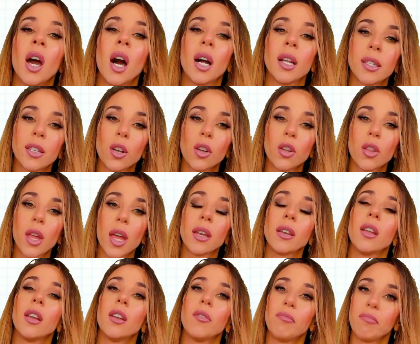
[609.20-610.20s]
Until
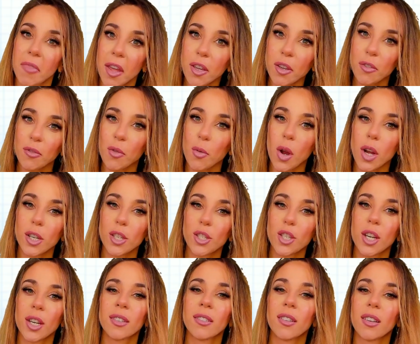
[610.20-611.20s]
then, thank you for
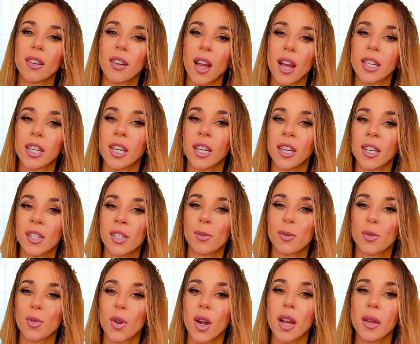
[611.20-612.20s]
watching, liking and
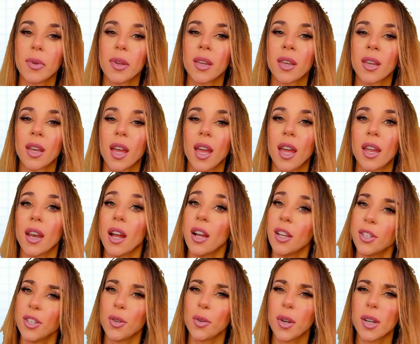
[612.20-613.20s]
subscribing, and I'll
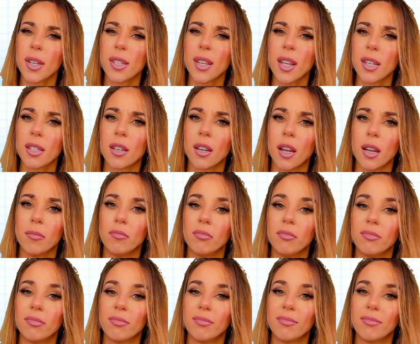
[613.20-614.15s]
see you guys next time.